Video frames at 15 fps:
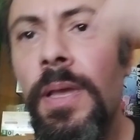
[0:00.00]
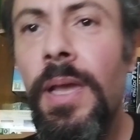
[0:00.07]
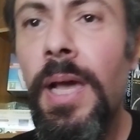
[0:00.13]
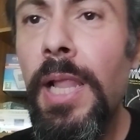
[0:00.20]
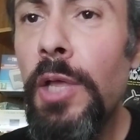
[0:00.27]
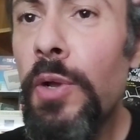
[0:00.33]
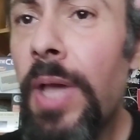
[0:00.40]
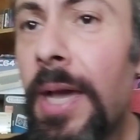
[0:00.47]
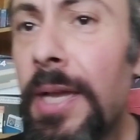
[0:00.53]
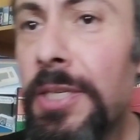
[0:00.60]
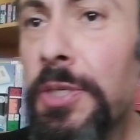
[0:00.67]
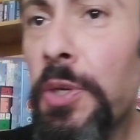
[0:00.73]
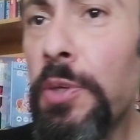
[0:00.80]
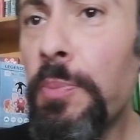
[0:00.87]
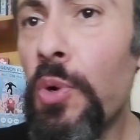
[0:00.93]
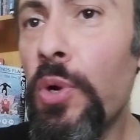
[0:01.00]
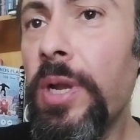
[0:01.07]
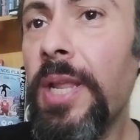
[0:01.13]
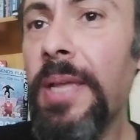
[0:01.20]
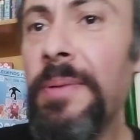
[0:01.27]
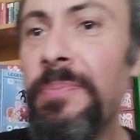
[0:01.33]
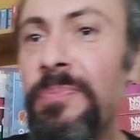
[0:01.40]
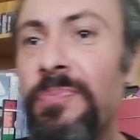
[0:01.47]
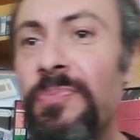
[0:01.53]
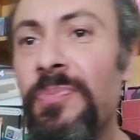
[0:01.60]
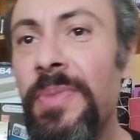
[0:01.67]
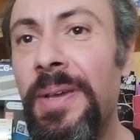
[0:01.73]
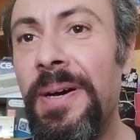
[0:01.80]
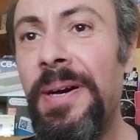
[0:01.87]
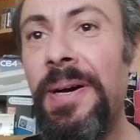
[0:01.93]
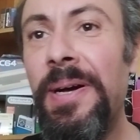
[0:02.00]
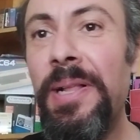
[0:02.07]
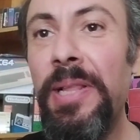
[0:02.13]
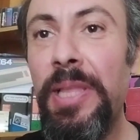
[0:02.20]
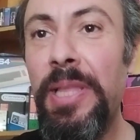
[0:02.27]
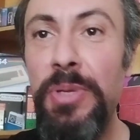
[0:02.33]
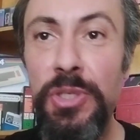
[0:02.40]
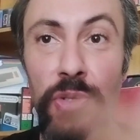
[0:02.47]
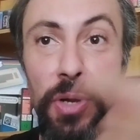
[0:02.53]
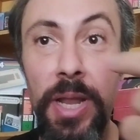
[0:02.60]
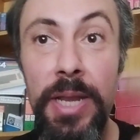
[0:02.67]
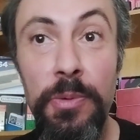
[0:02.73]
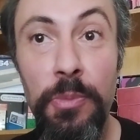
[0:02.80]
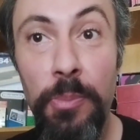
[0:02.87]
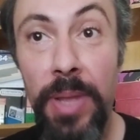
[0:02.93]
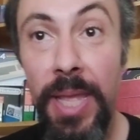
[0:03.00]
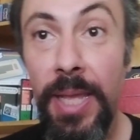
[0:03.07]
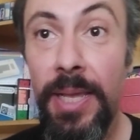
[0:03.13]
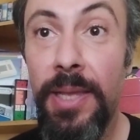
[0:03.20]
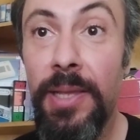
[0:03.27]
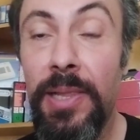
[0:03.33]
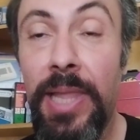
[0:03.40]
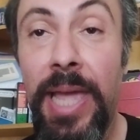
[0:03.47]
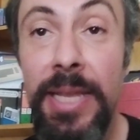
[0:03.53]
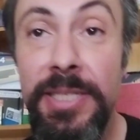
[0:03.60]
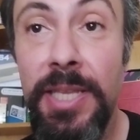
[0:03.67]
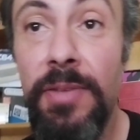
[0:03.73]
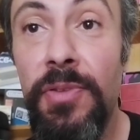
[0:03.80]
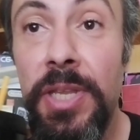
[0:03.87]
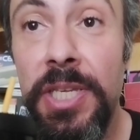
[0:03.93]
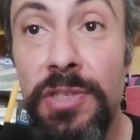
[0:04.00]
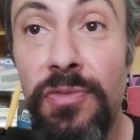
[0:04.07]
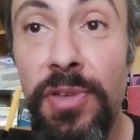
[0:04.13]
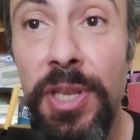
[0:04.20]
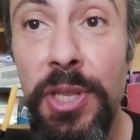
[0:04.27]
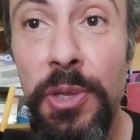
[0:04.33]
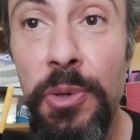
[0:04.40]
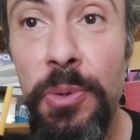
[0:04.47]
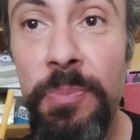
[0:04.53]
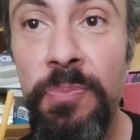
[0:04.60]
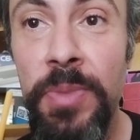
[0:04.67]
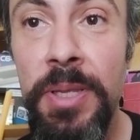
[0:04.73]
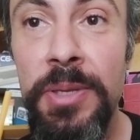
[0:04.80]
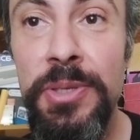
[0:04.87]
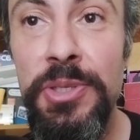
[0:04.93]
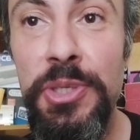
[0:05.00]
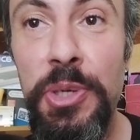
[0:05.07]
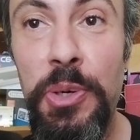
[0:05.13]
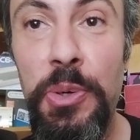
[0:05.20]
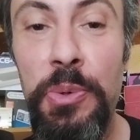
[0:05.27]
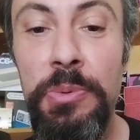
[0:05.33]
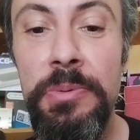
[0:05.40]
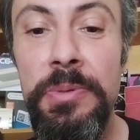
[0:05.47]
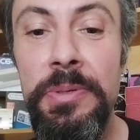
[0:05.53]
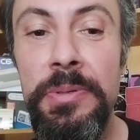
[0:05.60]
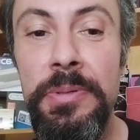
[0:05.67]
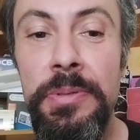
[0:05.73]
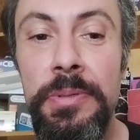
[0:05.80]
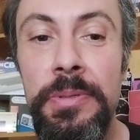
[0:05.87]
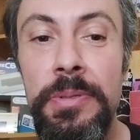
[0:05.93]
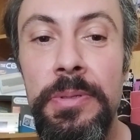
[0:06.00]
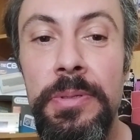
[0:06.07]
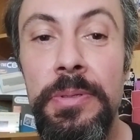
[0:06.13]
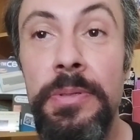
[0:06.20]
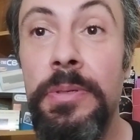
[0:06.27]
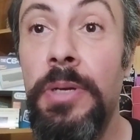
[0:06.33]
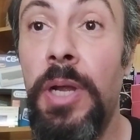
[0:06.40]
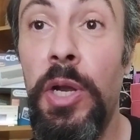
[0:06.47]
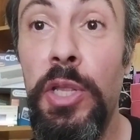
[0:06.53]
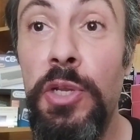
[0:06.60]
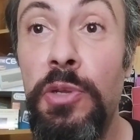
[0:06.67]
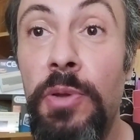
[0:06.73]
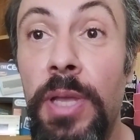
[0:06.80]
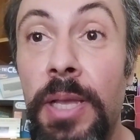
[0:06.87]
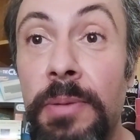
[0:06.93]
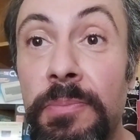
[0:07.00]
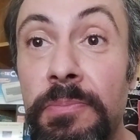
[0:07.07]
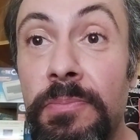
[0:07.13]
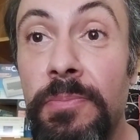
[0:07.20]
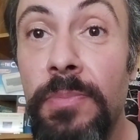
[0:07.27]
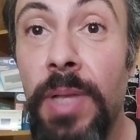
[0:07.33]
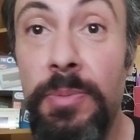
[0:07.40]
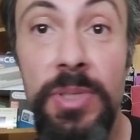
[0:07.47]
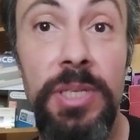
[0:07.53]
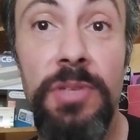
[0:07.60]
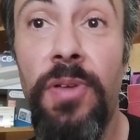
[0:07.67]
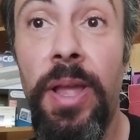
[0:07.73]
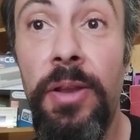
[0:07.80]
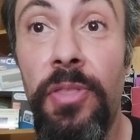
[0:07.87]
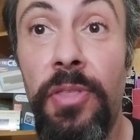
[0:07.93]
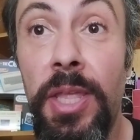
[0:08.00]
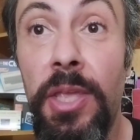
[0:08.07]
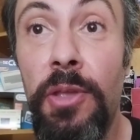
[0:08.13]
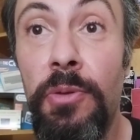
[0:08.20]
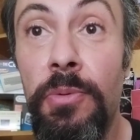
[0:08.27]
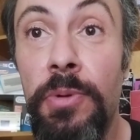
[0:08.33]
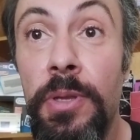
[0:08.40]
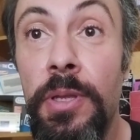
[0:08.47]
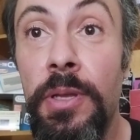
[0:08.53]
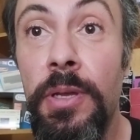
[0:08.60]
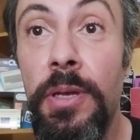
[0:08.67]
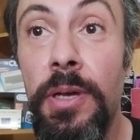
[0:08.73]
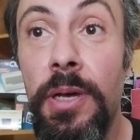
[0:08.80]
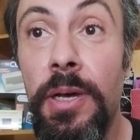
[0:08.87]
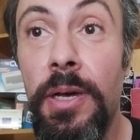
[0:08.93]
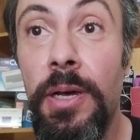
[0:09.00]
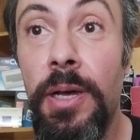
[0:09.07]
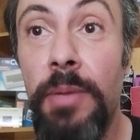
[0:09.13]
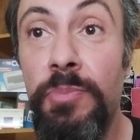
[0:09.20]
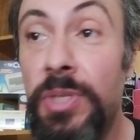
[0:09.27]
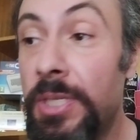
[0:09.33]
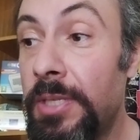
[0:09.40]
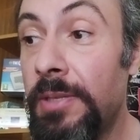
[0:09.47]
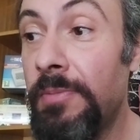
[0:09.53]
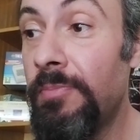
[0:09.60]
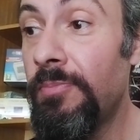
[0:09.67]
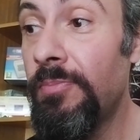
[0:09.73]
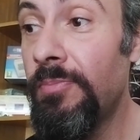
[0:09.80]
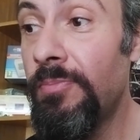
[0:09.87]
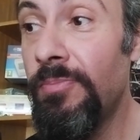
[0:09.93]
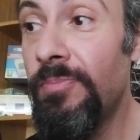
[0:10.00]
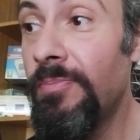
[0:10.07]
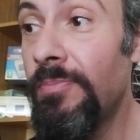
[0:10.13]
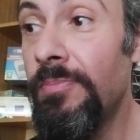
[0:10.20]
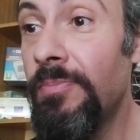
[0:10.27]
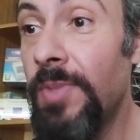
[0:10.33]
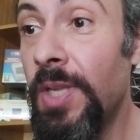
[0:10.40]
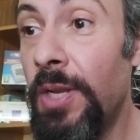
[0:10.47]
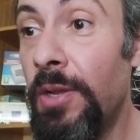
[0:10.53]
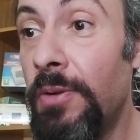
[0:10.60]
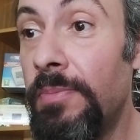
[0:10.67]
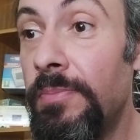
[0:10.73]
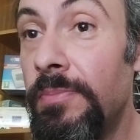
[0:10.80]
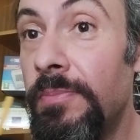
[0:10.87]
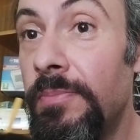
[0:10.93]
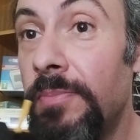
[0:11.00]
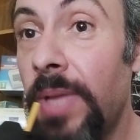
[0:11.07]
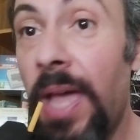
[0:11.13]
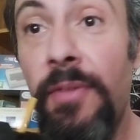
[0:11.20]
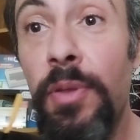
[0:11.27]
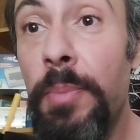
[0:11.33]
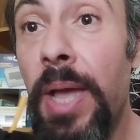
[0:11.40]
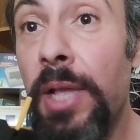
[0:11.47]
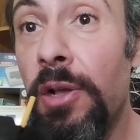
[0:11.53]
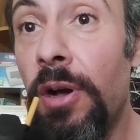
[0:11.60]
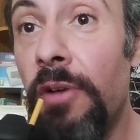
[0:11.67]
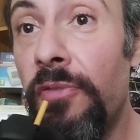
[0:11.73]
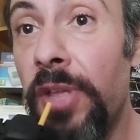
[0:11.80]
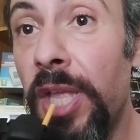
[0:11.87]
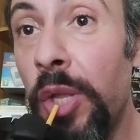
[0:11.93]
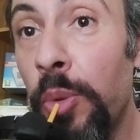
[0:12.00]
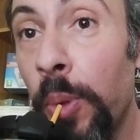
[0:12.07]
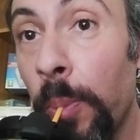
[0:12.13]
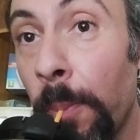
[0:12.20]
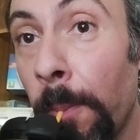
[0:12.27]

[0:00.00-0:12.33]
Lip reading: Hello guys, good morning. Let me try and make last evening's video. So, how are you doing? I'm just fine, thank you. I'm just, you know, having my coffee